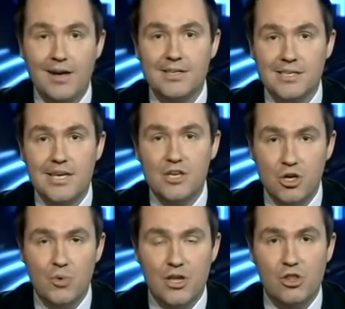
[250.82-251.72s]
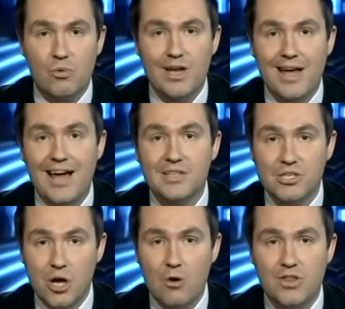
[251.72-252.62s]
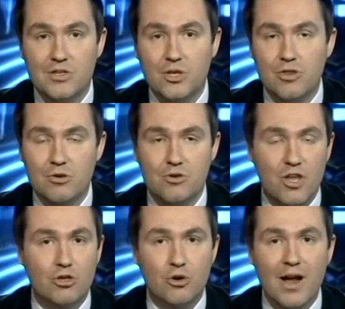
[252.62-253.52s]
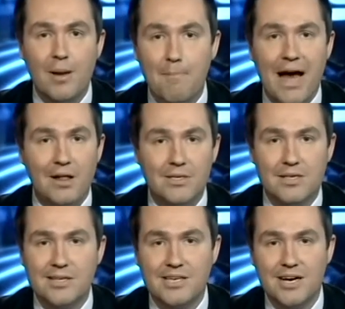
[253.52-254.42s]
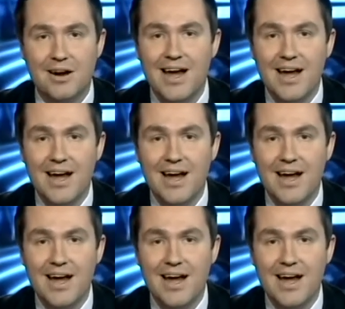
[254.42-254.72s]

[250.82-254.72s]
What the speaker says: going to see QE3. And so they're trying to balance this here.